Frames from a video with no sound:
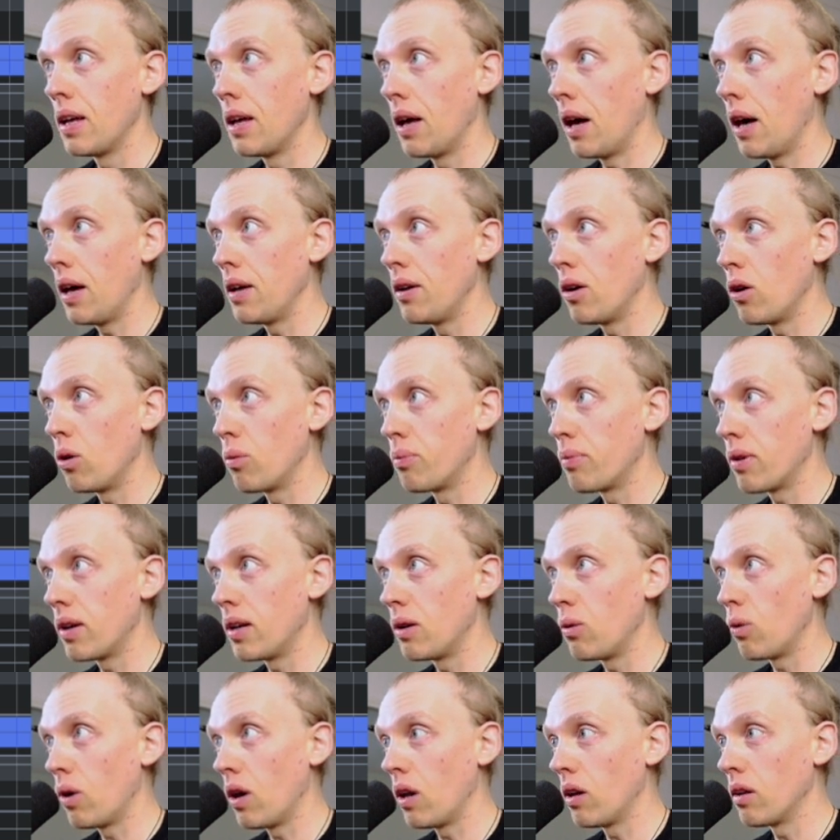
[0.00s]
I know
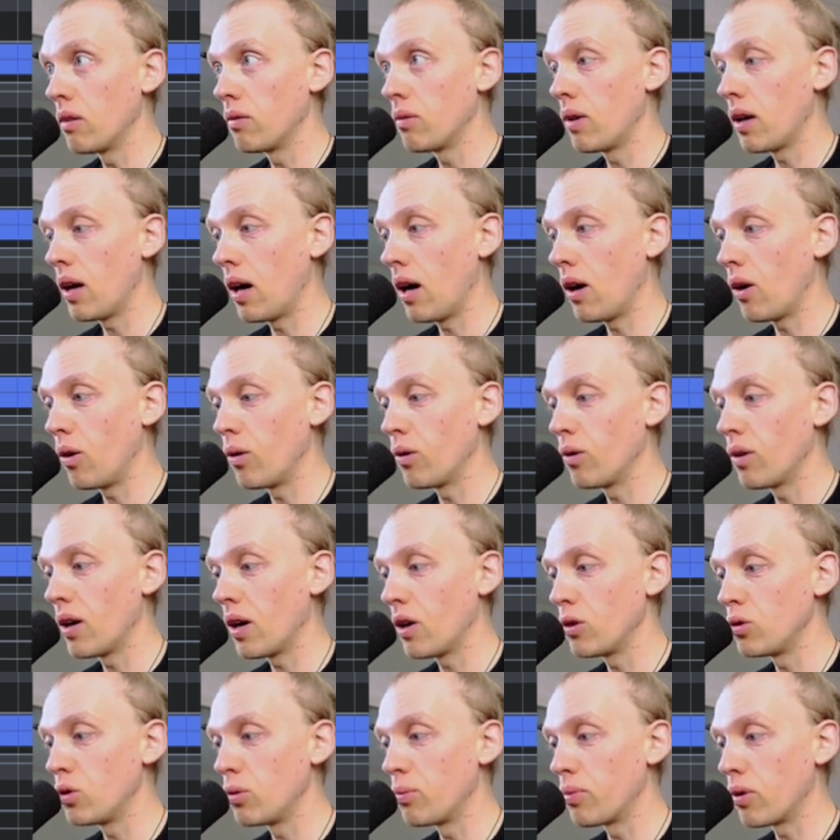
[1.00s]
pretty well
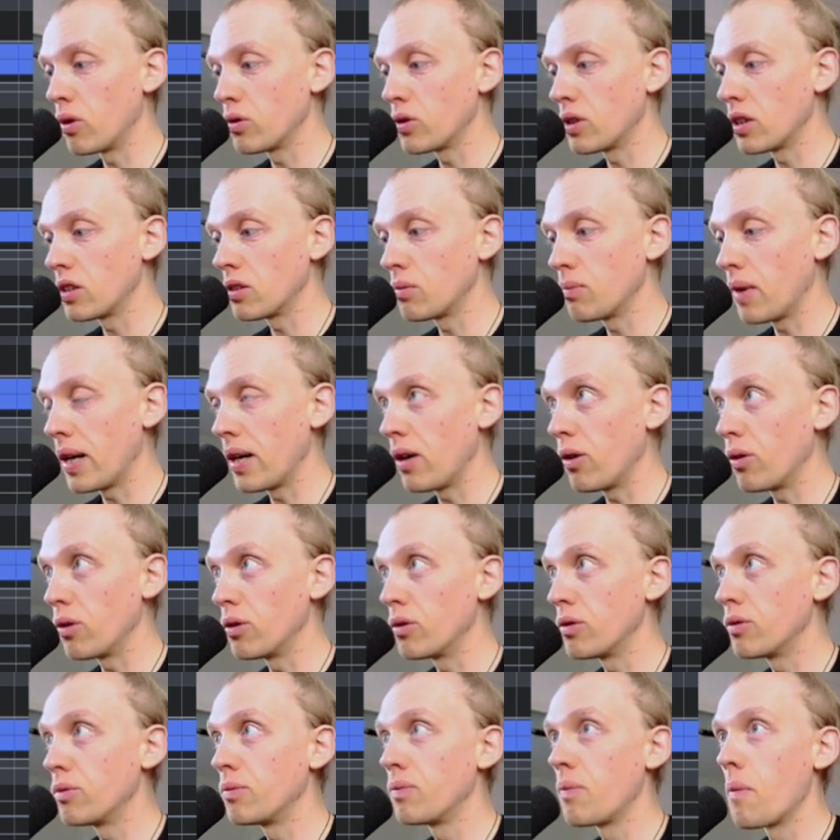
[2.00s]
how to process my
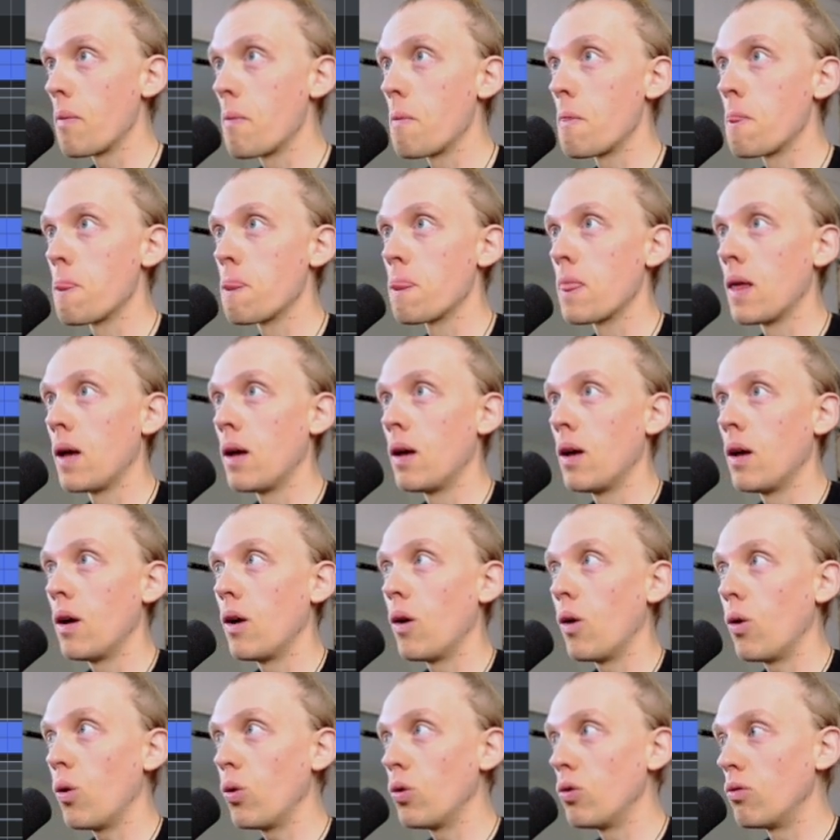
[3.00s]

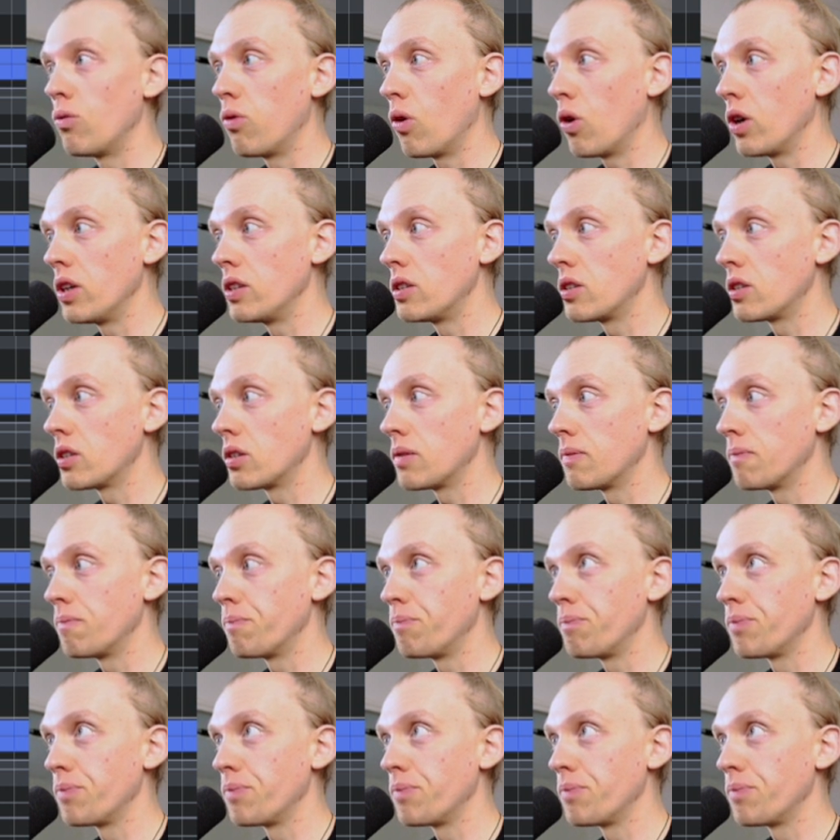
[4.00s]
own voice.